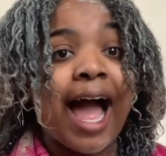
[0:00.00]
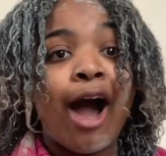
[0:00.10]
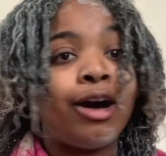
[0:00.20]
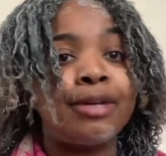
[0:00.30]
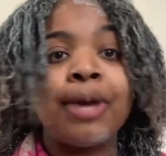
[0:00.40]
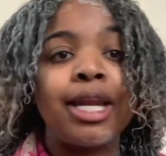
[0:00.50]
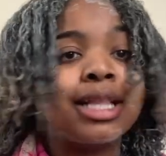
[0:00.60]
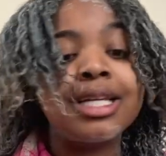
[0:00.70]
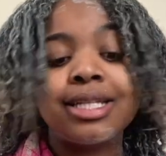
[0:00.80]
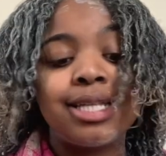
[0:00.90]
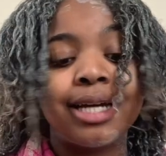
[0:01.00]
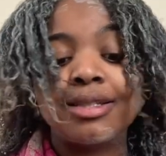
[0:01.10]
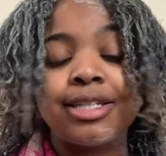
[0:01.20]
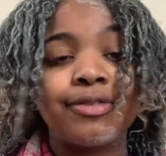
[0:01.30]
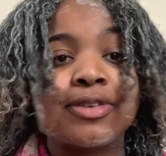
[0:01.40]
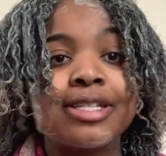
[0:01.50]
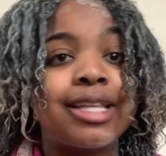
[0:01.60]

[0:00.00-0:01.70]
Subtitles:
I automatically could tell the difference.